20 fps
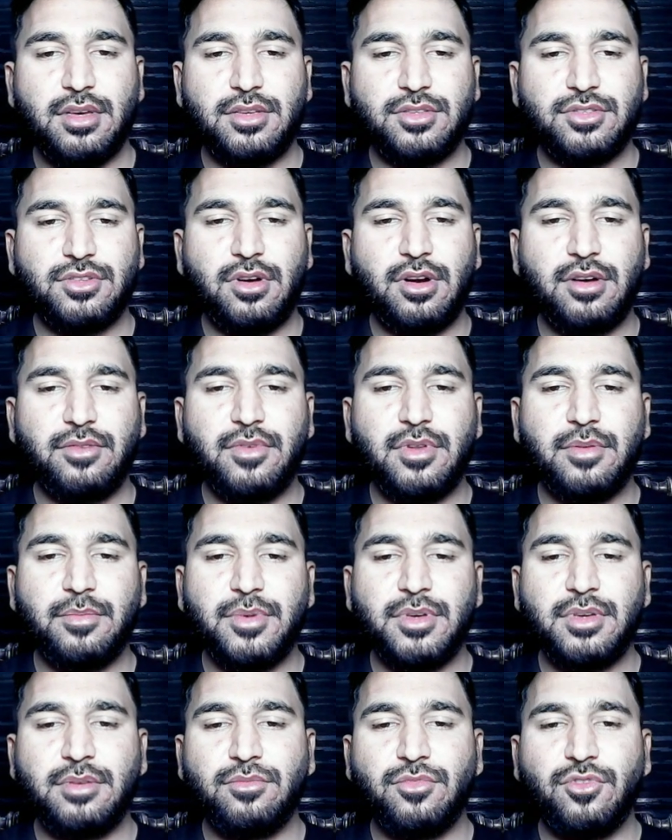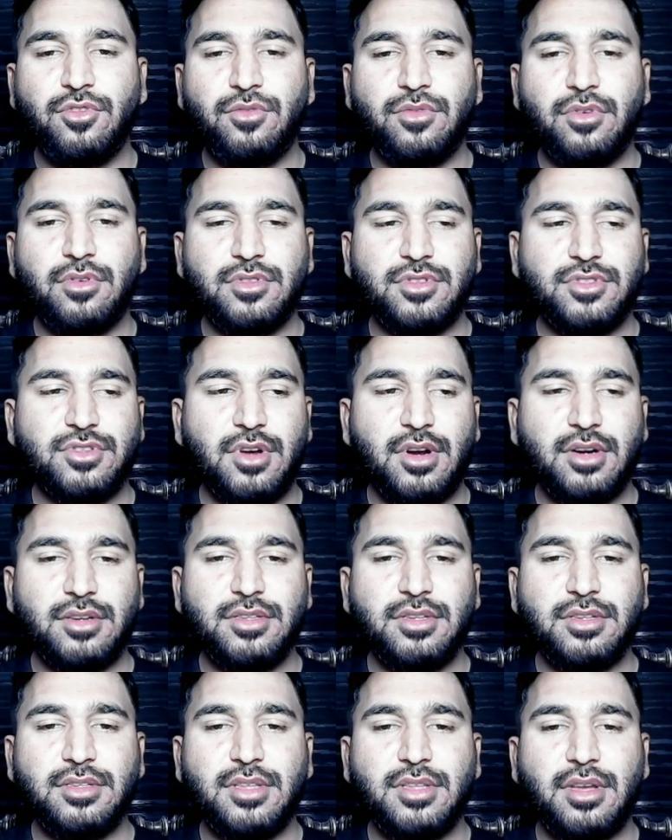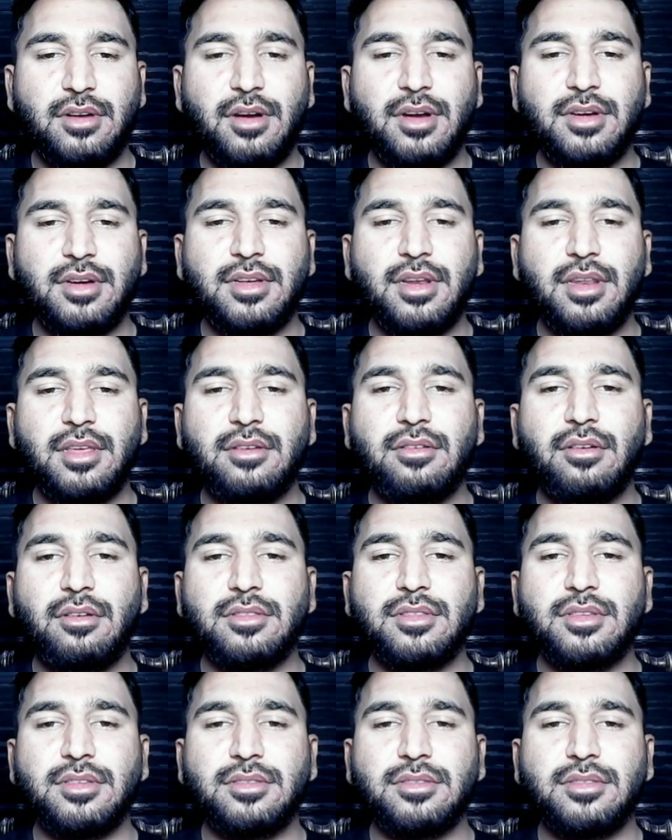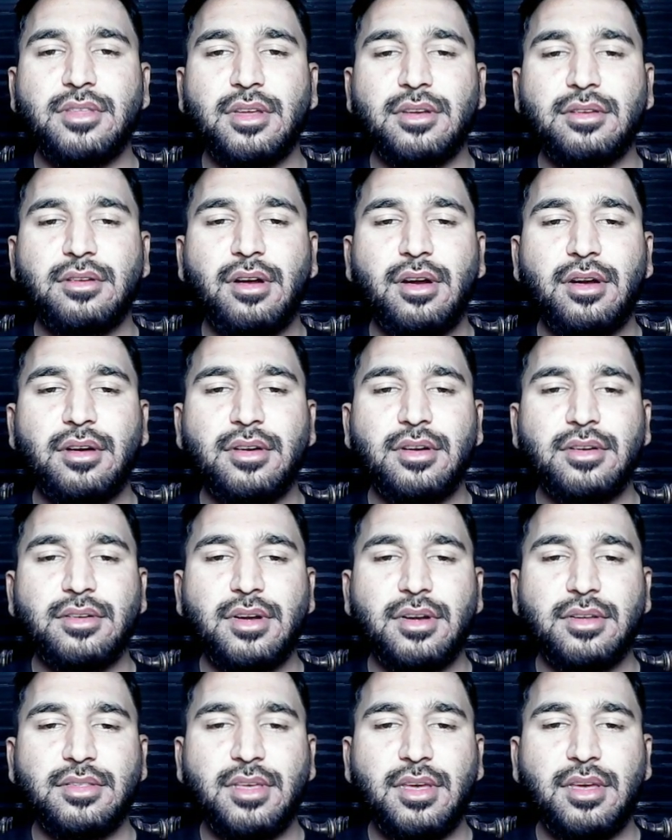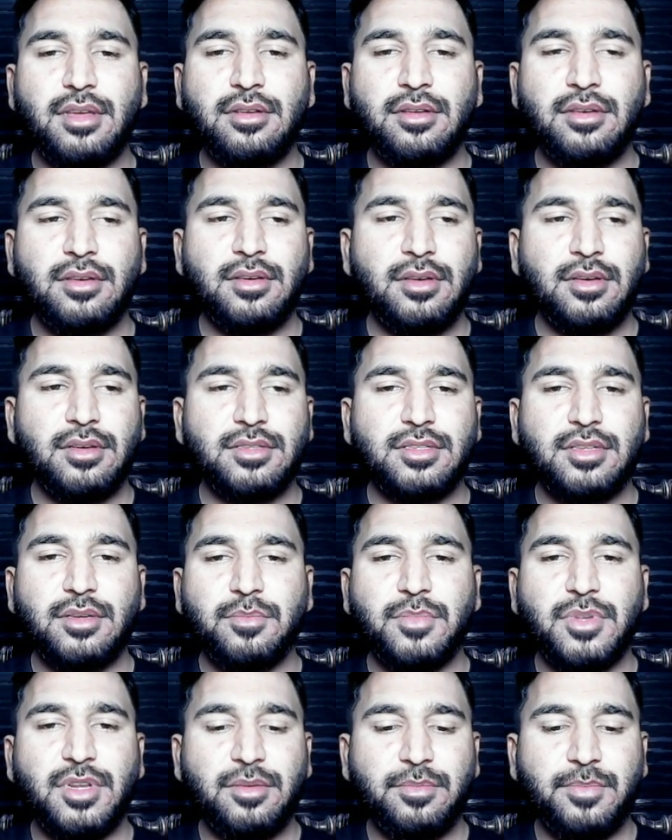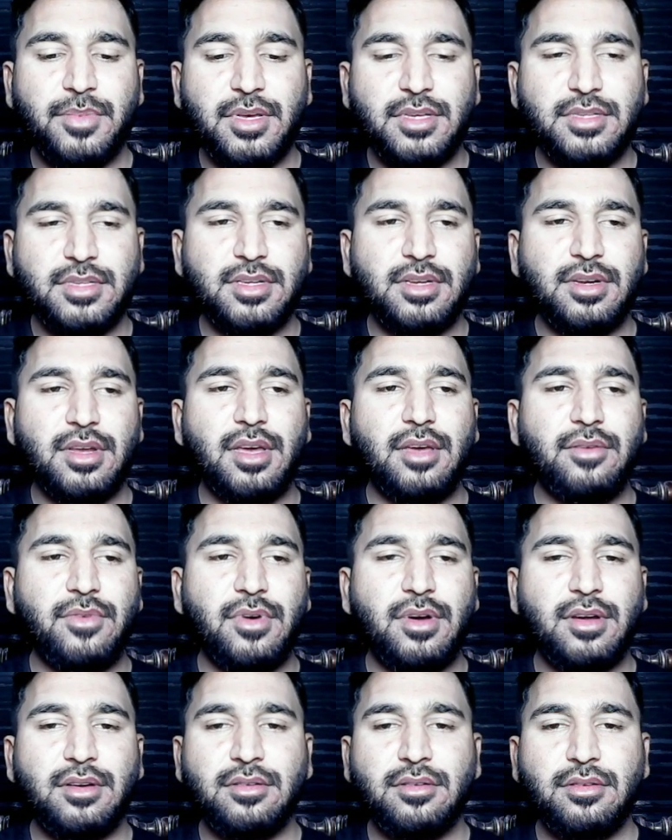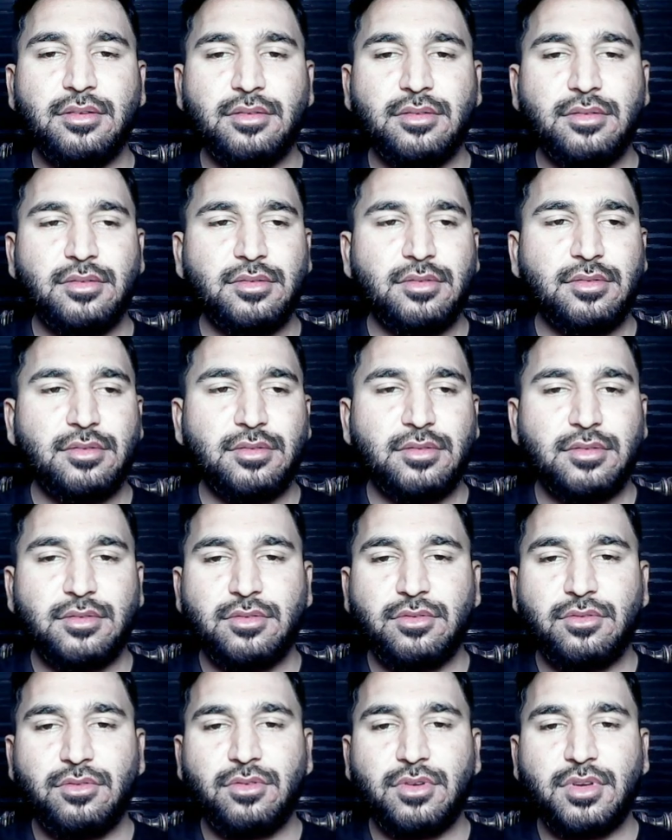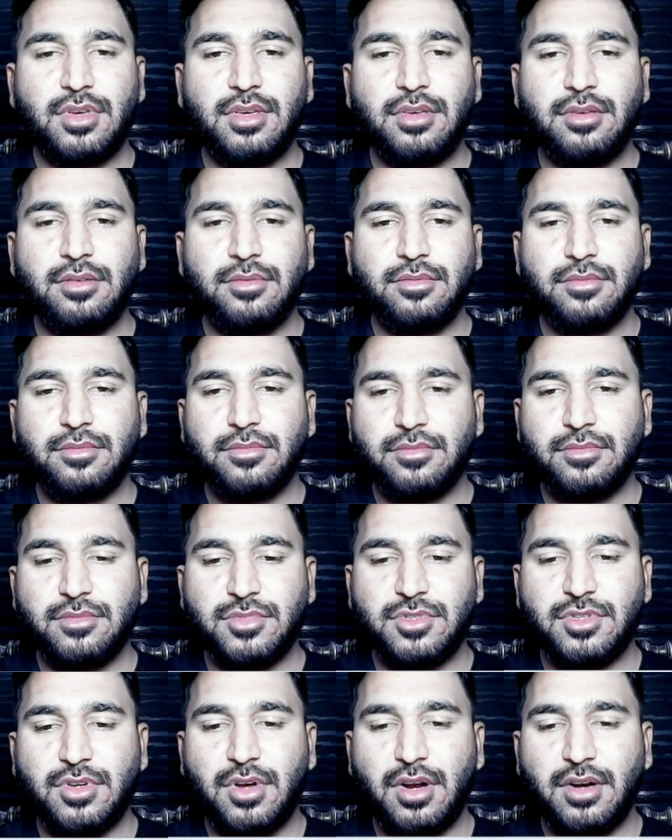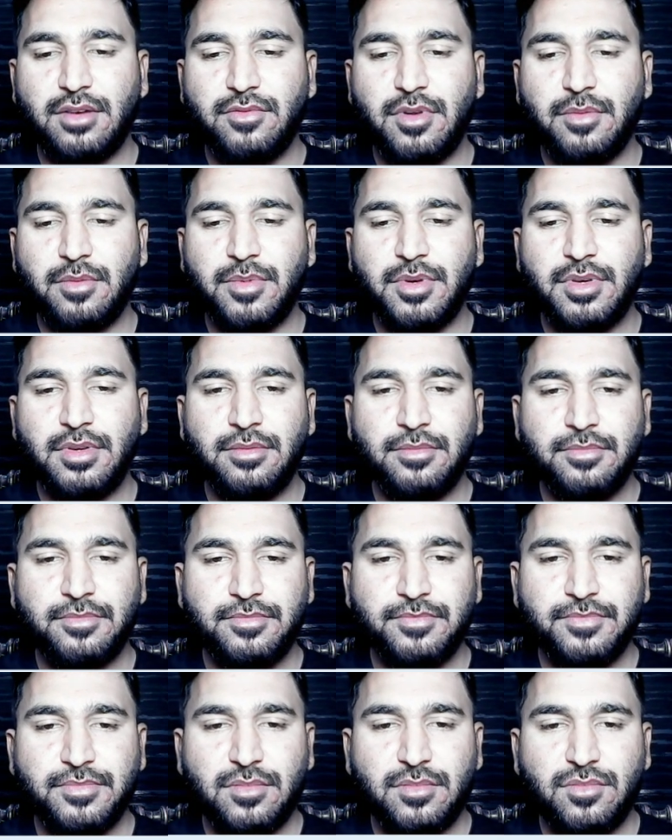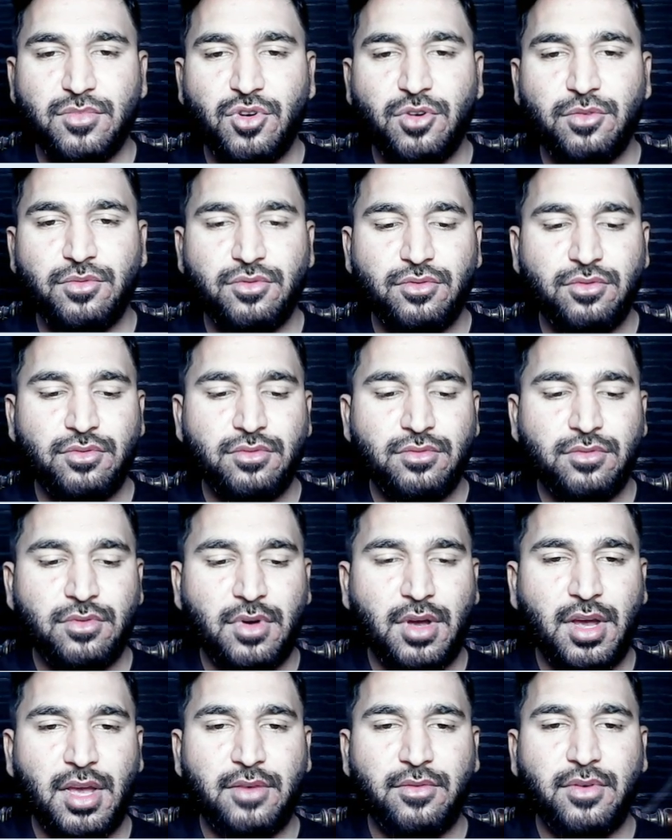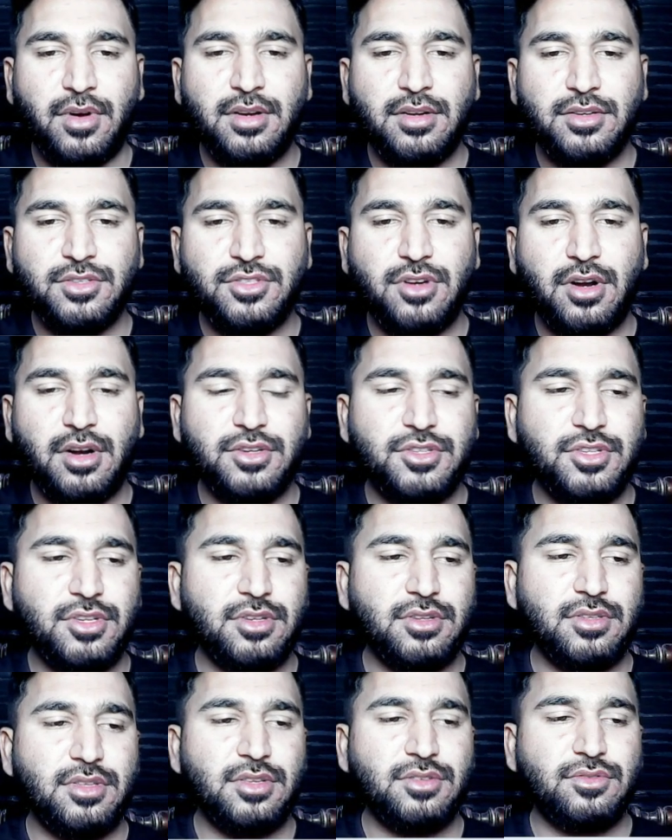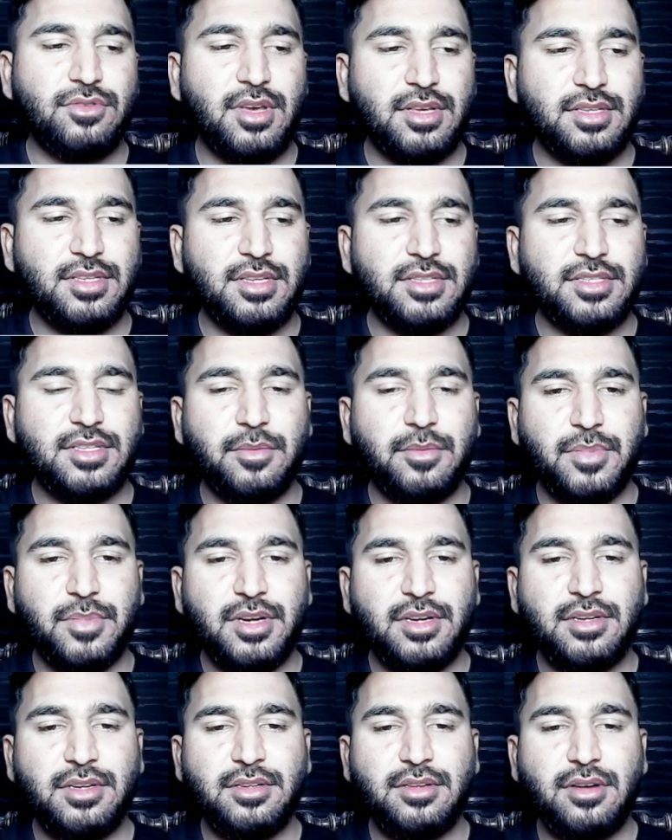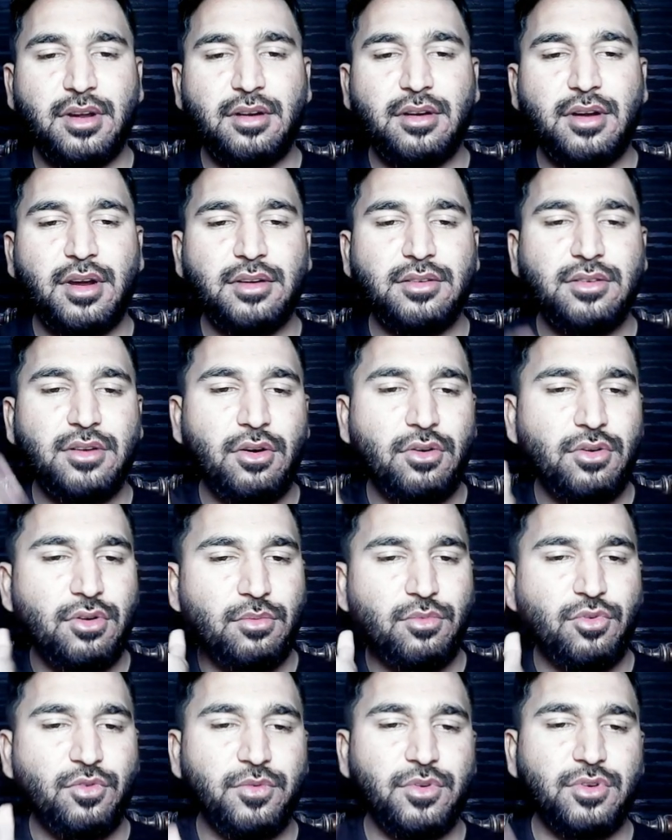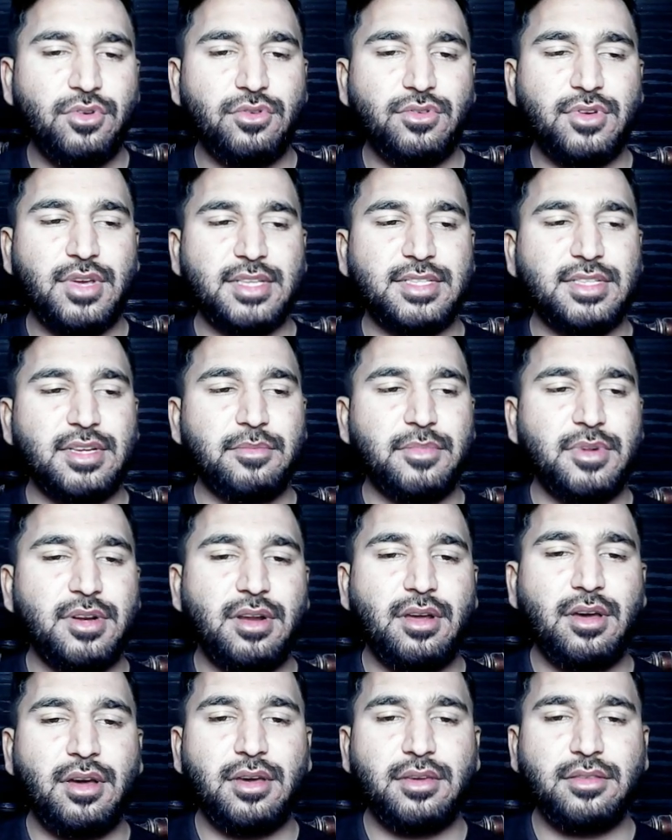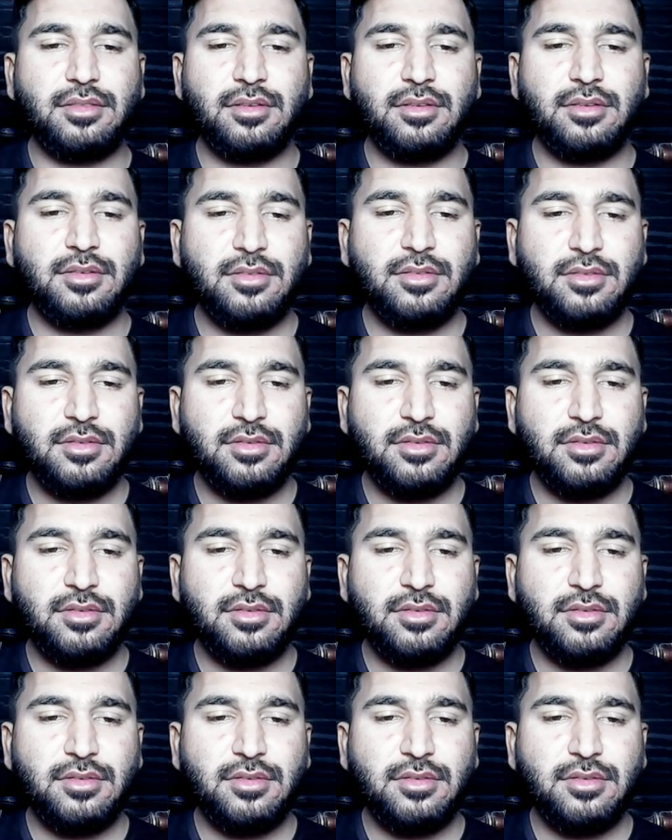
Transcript: Chart will be moved on the chart sheet, then right click on this, then cut it, and then simply paste in I1. Okay, chart will be moved to I1 in chart sheet. This question is completely done right now. Now moving on question number 9.